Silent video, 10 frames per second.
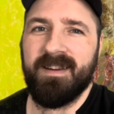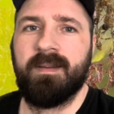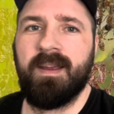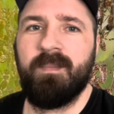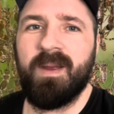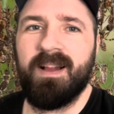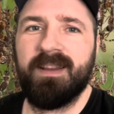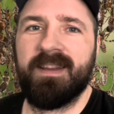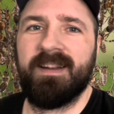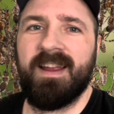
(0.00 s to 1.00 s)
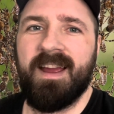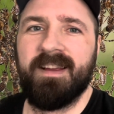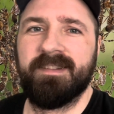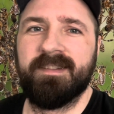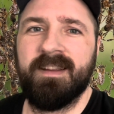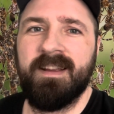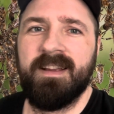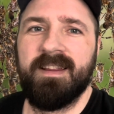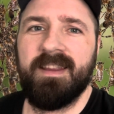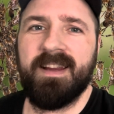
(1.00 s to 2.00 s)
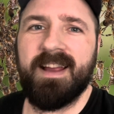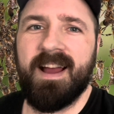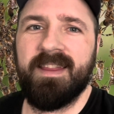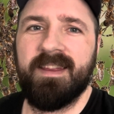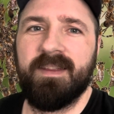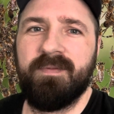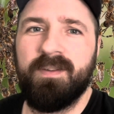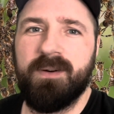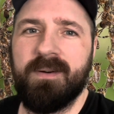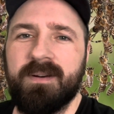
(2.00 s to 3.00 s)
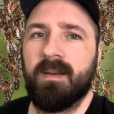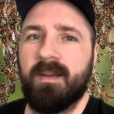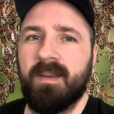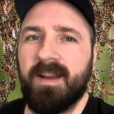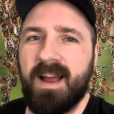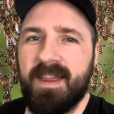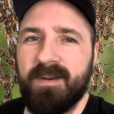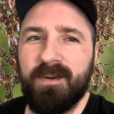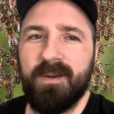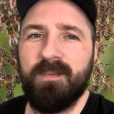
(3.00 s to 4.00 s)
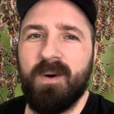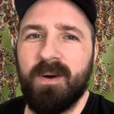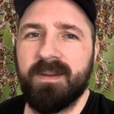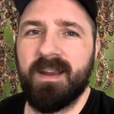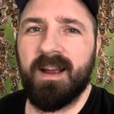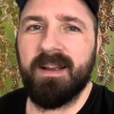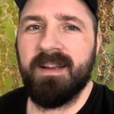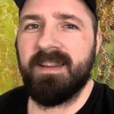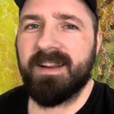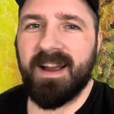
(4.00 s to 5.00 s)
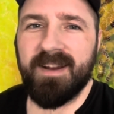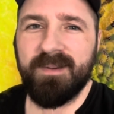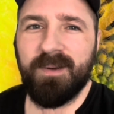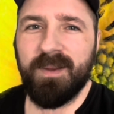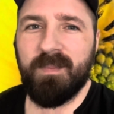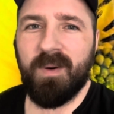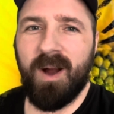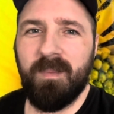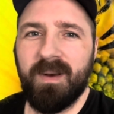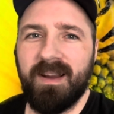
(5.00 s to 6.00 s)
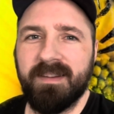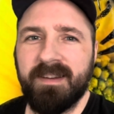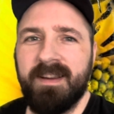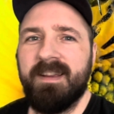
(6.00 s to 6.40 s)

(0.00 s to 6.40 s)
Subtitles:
They build the nest, they gather the food, they gather all the water, they gather all the propolis,